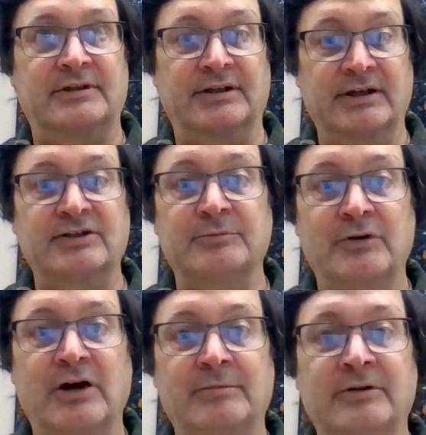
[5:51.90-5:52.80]
connection
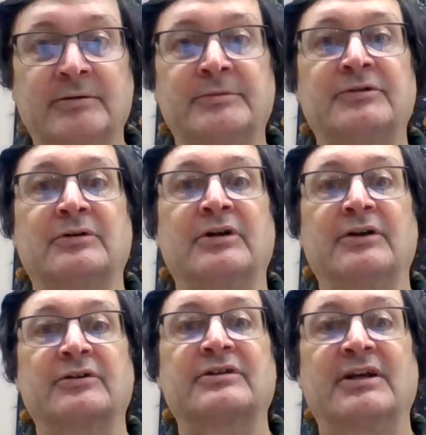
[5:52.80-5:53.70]
problems or
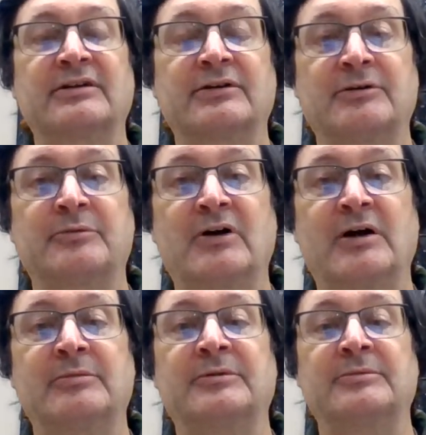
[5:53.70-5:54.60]
other technical
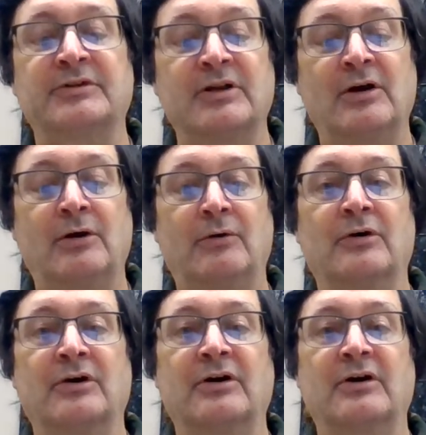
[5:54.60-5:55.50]
problems,
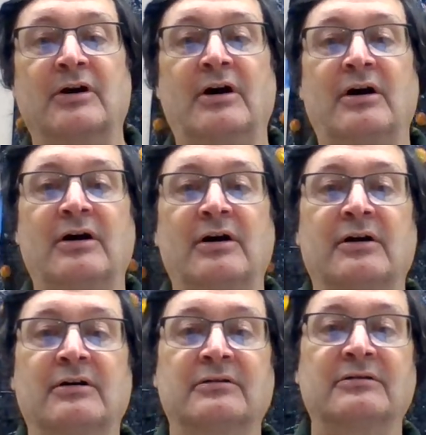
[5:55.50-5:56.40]
or
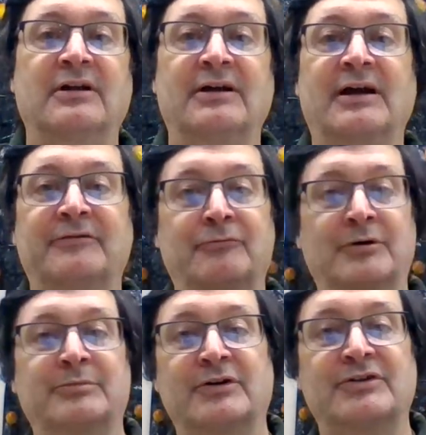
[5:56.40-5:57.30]
are
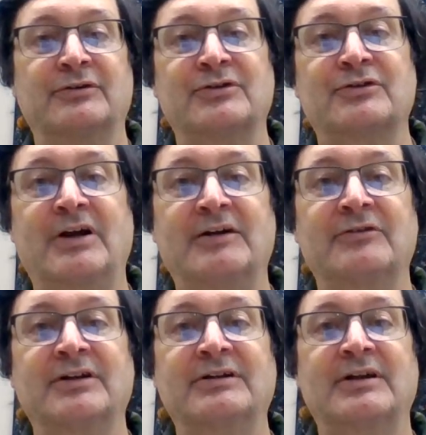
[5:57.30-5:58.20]
one person who's
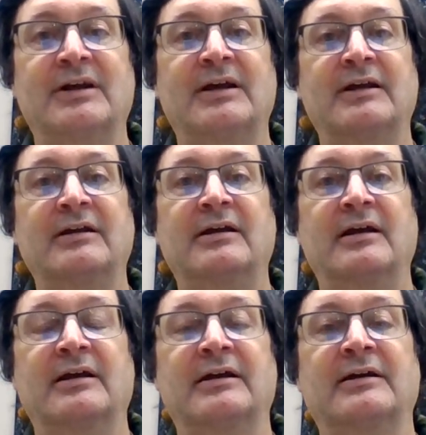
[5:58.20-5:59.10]
traveling today
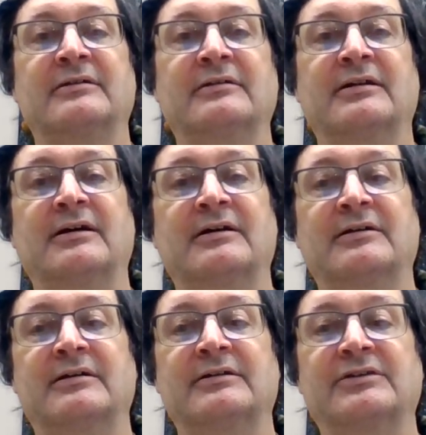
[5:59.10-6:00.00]
and
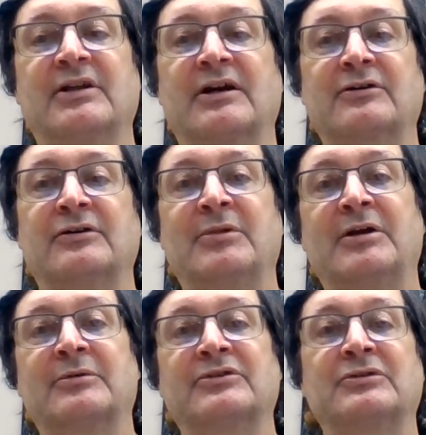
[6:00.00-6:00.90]
is not going to be
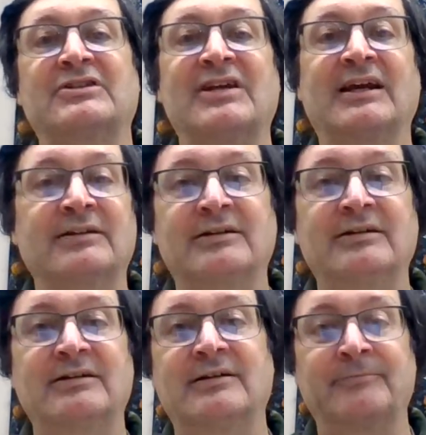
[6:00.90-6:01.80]
able to
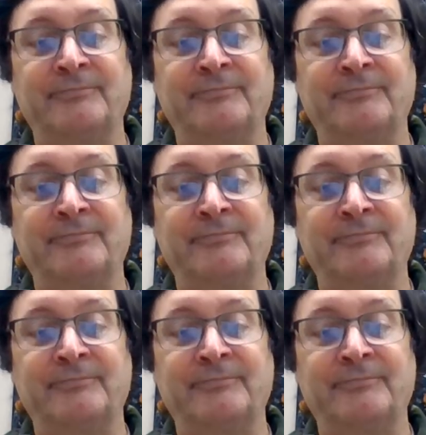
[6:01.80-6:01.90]
attend